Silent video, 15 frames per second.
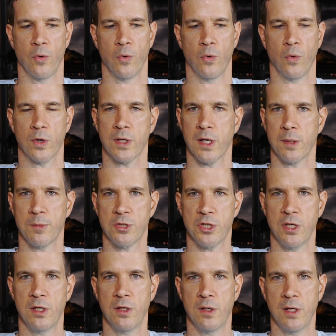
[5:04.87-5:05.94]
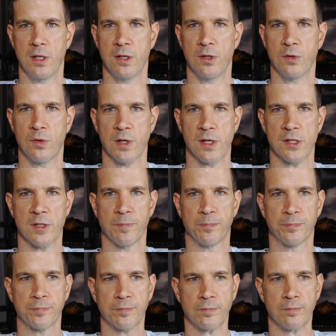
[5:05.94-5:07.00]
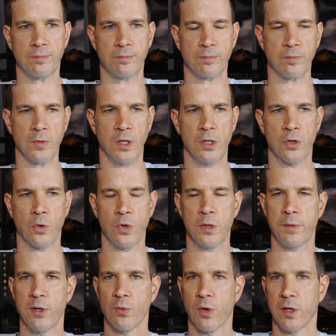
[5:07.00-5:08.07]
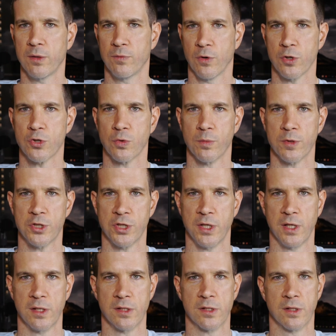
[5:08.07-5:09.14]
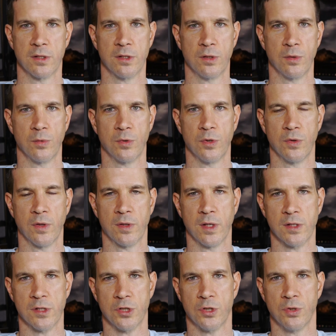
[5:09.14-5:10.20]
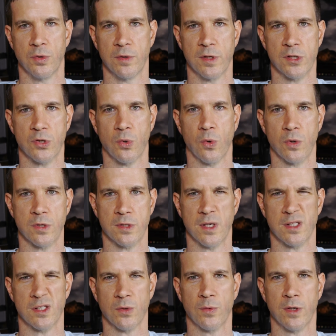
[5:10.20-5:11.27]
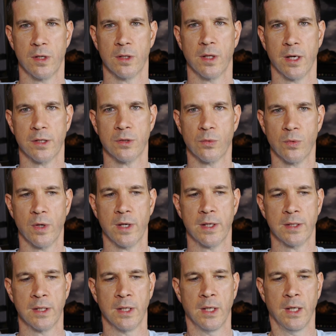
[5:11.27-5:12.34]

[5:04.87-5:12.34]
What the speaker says: What kind of machine do you need to do this? You're going to be running virtual machines to do the things that you do in this course. That's the way you'd like to run it.